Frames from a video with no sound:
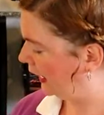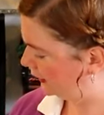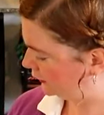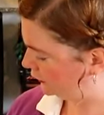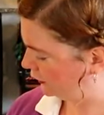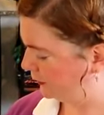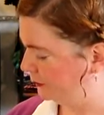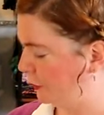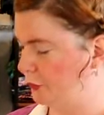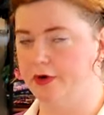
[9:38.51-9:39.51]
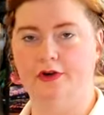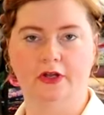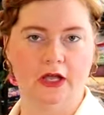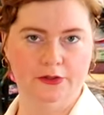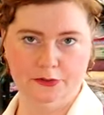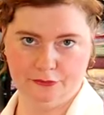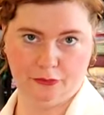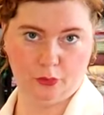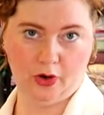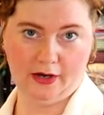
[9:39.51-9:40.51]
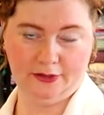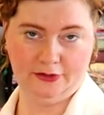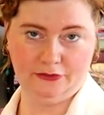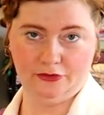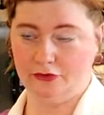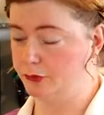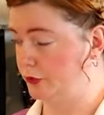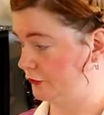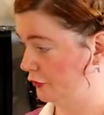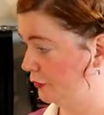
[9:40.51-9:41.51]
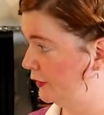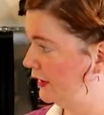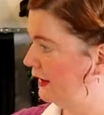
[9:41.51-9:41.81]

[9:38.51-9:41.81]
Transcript: adding some more color variety to this wardrobe.